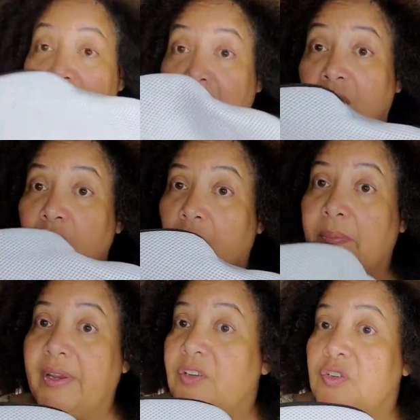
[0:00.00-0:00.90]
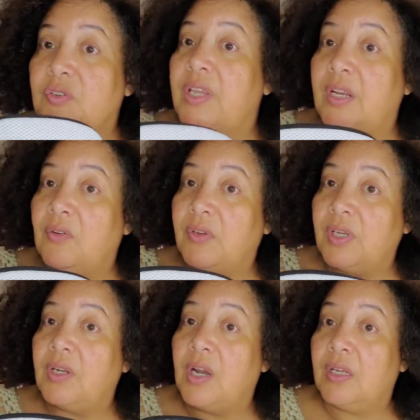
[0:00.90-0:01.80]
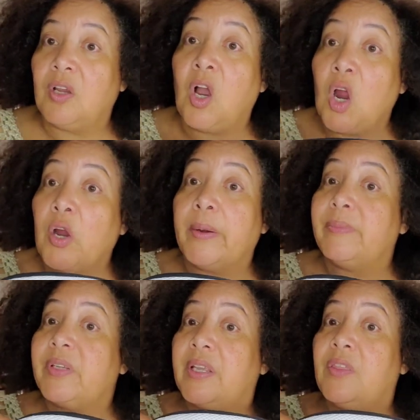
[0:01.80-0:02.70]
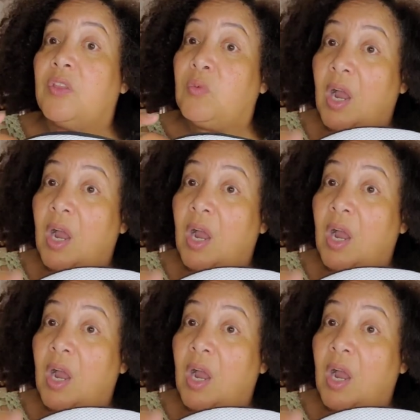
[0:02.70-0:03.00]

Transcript: to, you know, make sure they don't get harmed in the